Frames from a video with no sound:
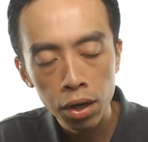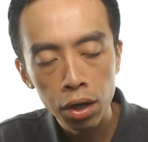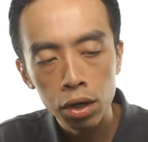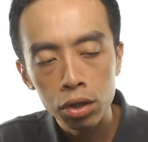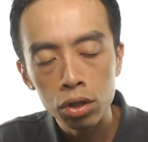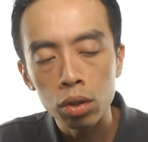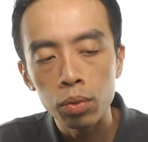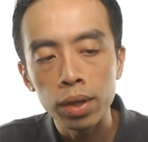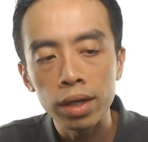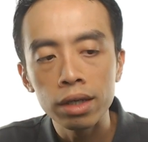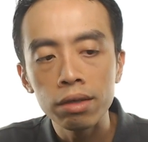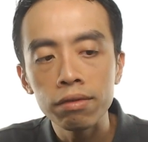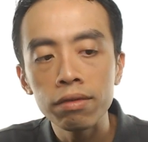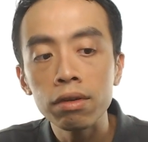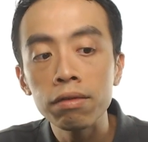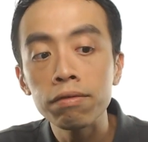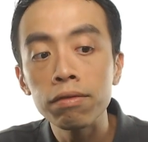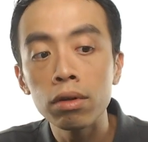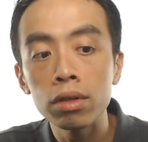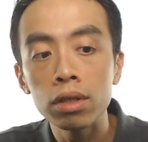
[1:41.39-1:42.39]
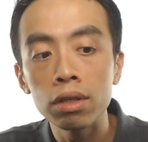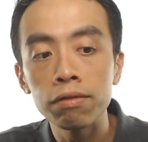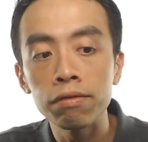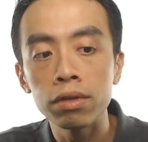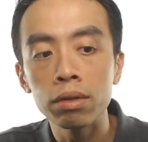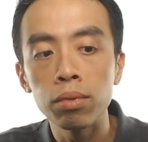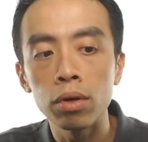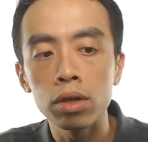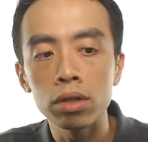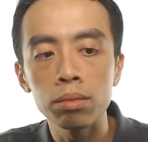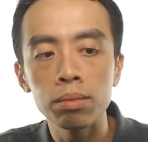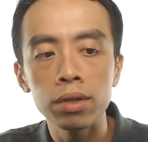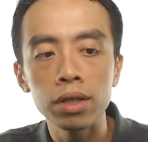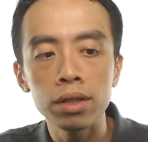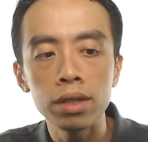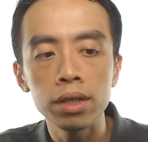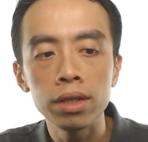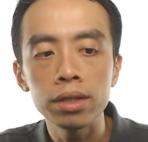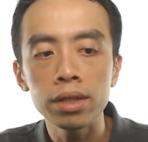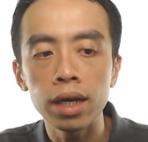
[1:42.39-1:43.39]
So we are given four different
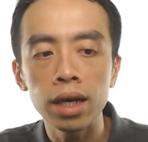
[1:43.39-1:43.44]
possibilities.